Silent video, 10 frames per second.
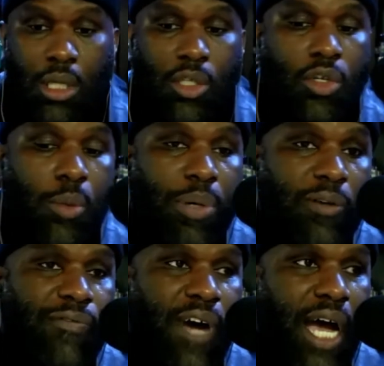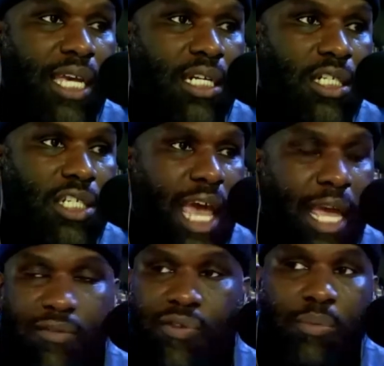You going to put fire in the chat
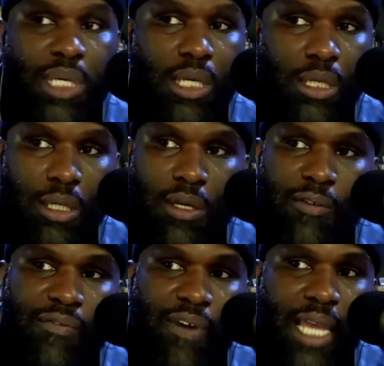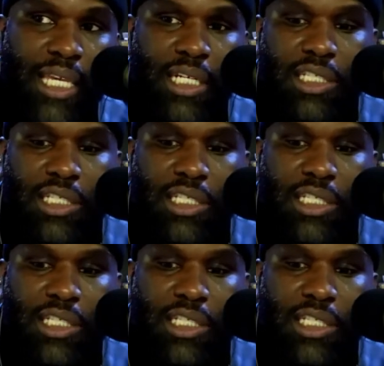for me? Fire in the